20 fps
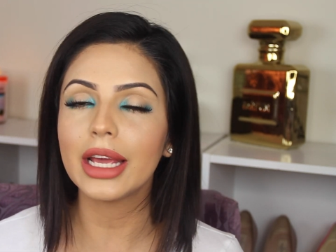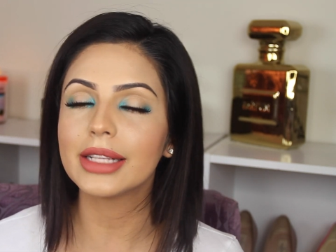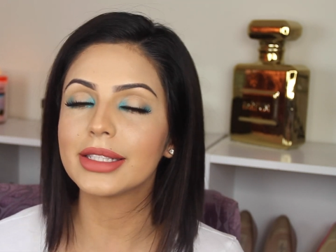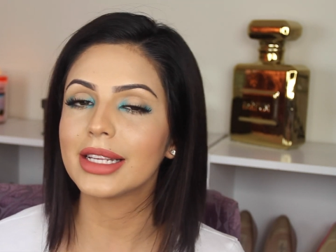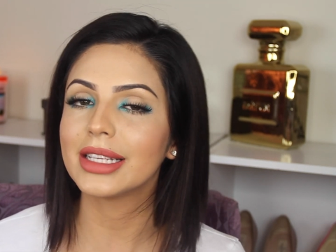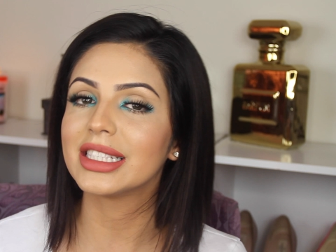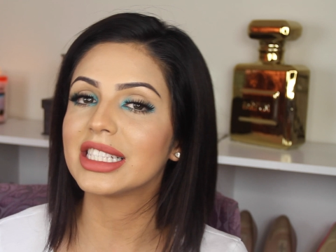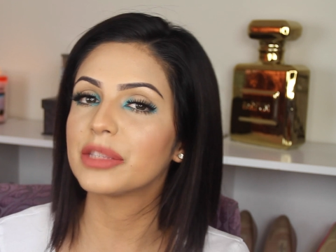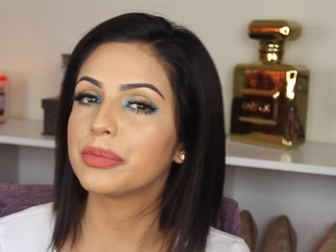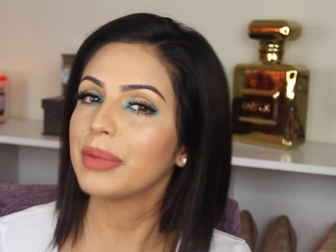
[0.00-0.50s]

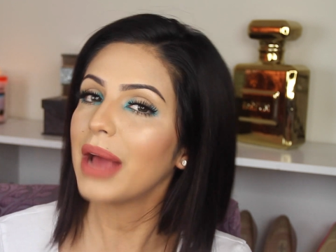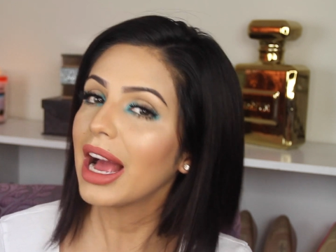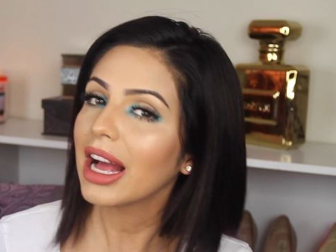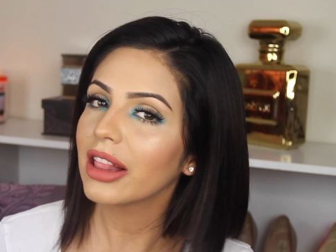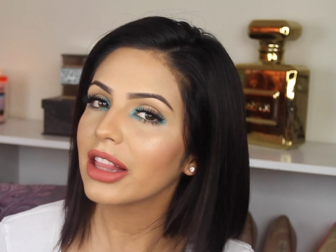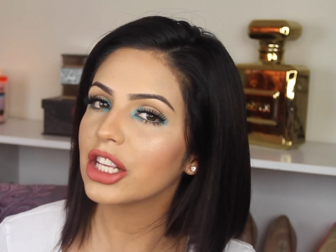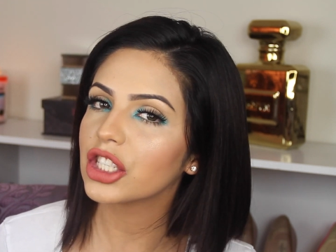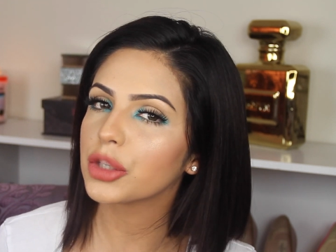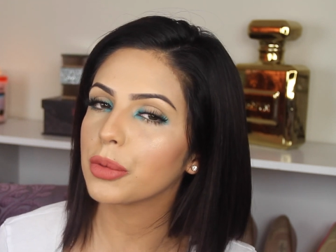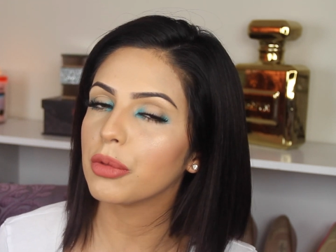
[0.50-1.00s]
It's a
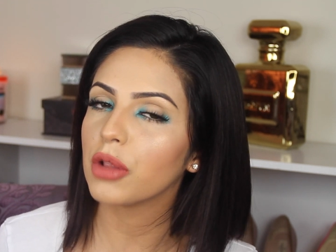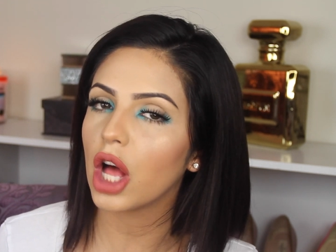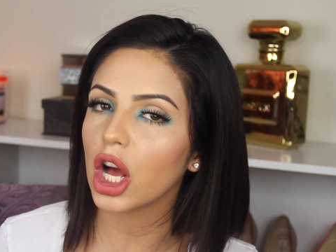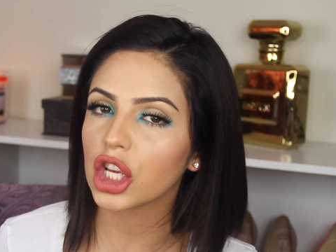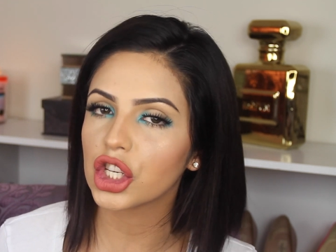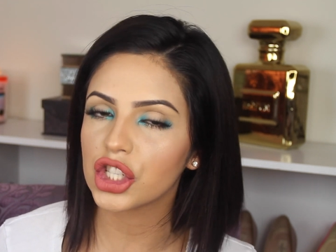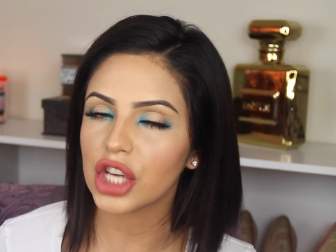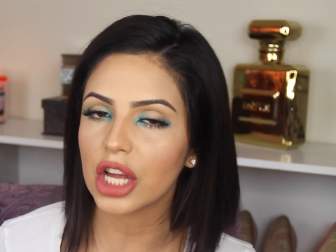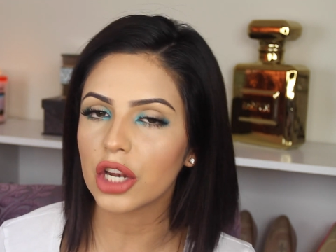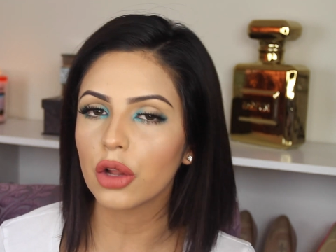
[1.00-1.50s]
Spanglish
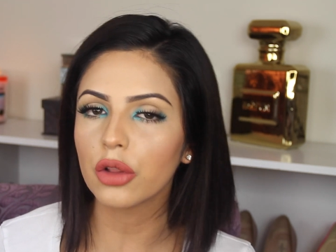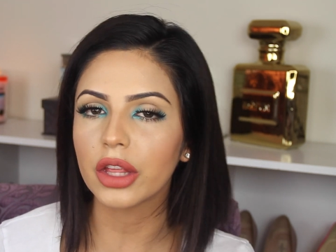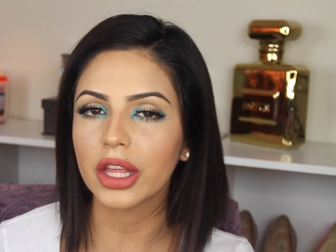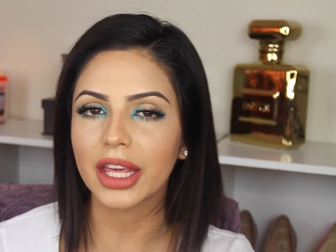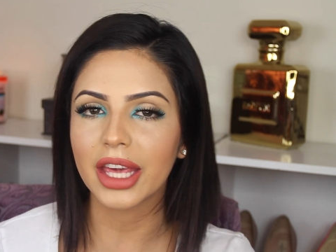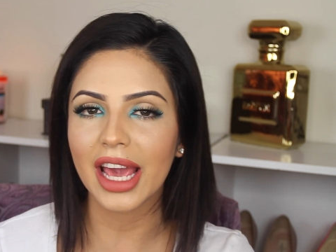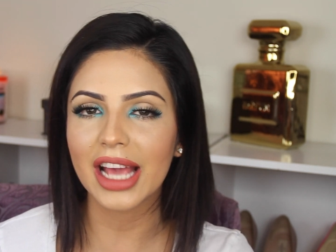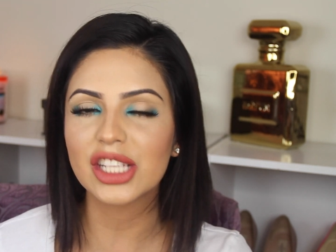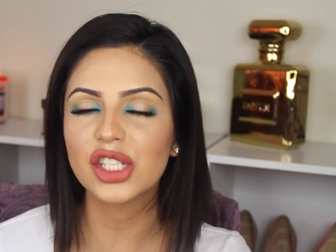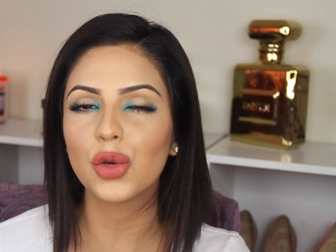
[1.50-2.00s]
vlog channel,
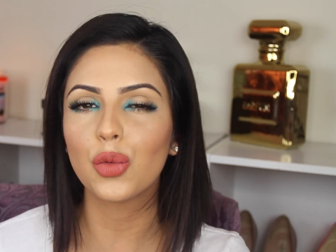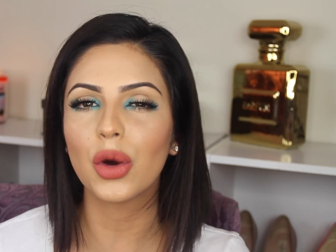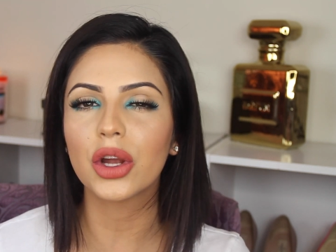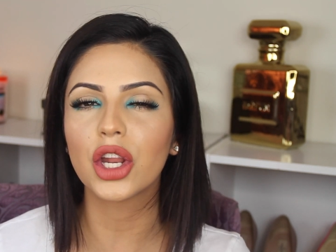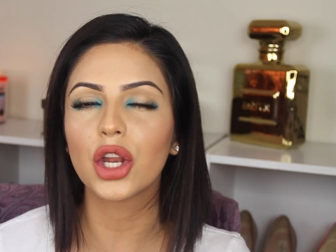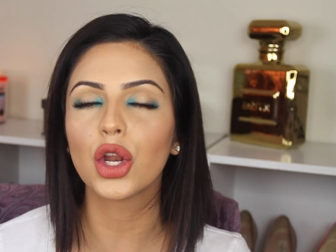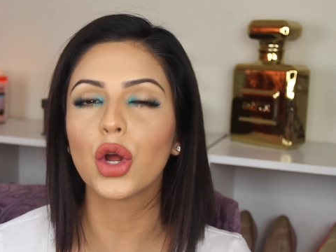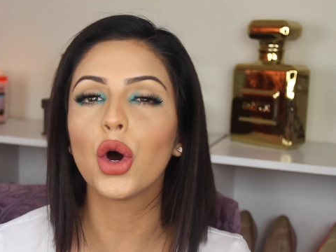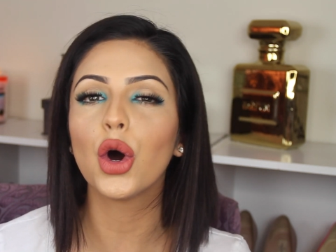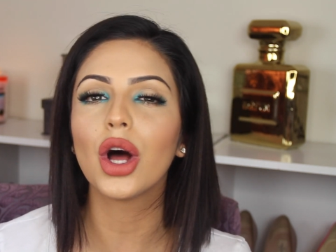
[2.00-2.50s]
in case you
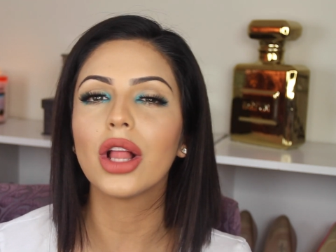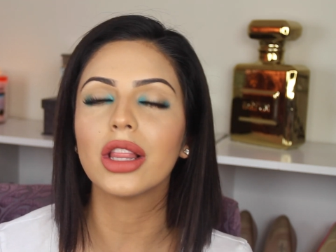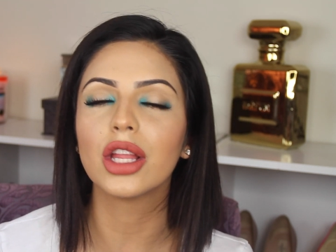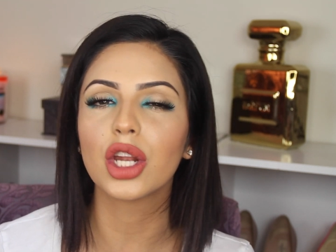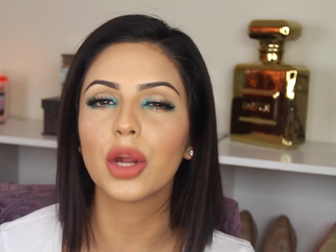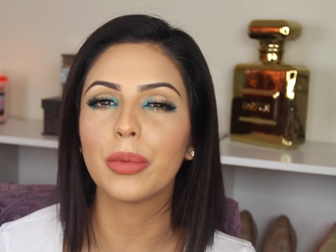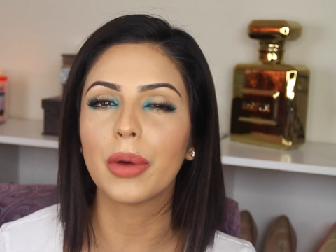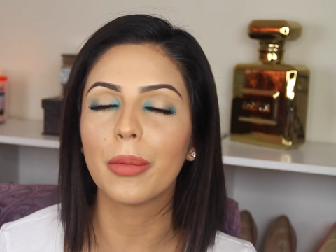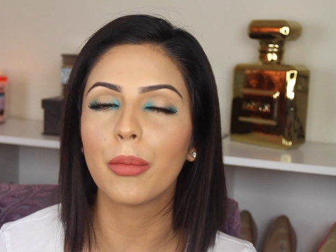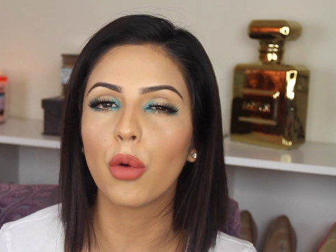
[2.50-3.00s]
want to know a
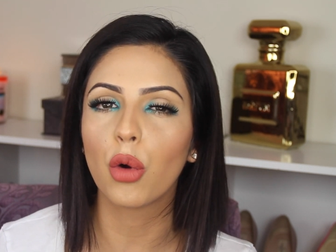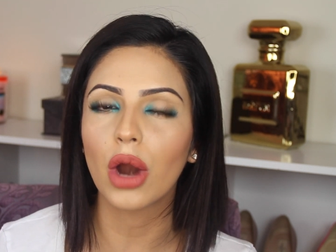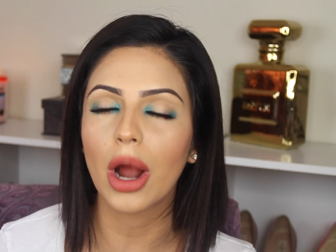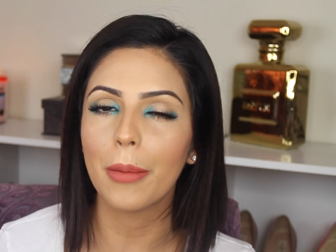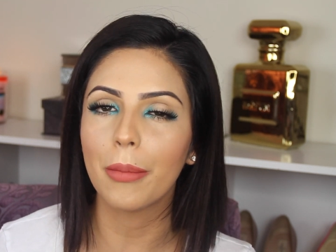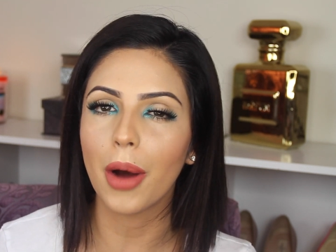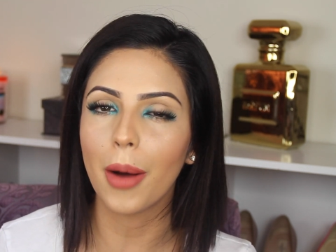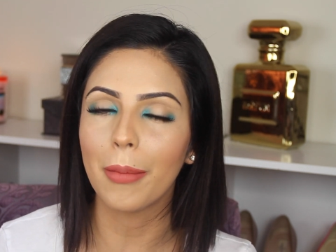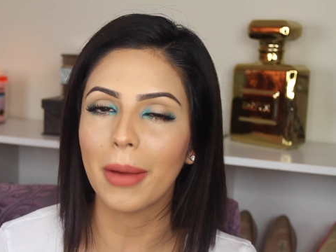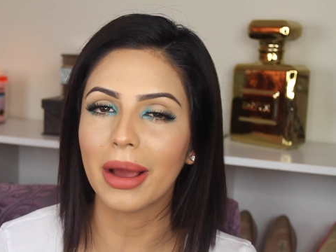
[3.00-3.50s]
little bit more
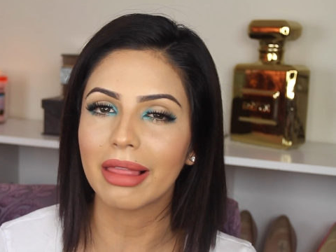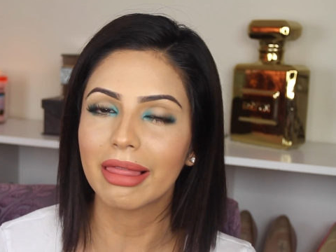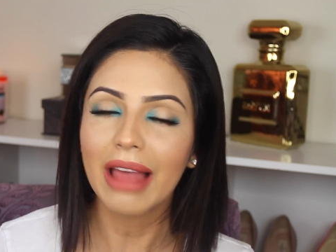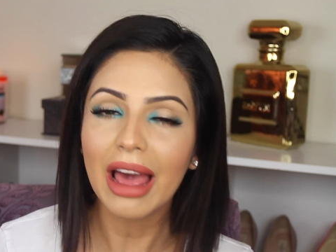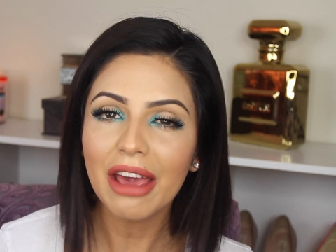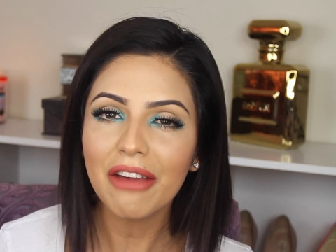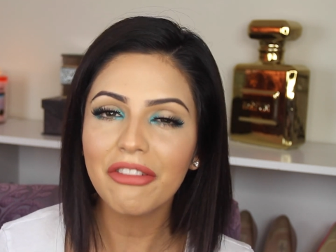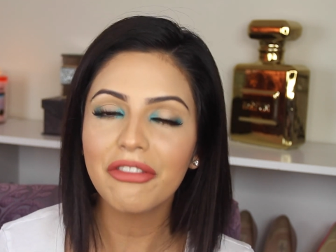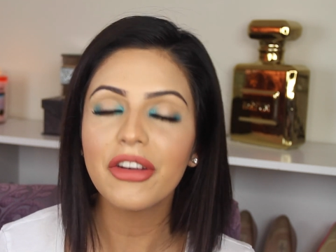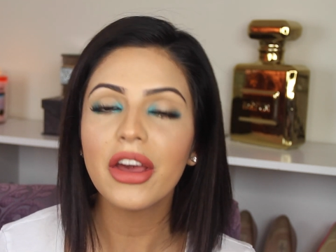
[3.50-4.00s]
about my
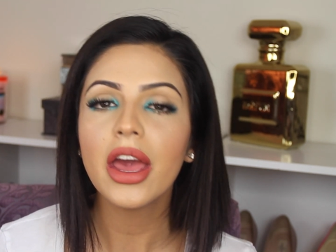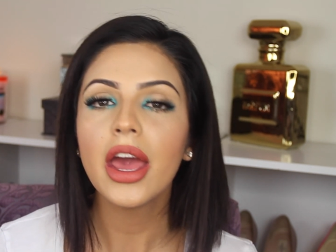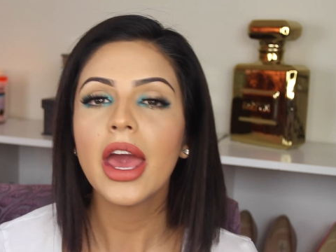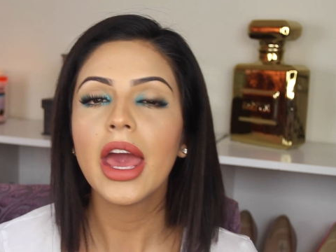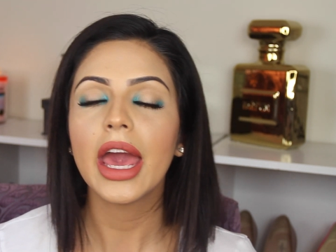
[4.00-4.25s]
life.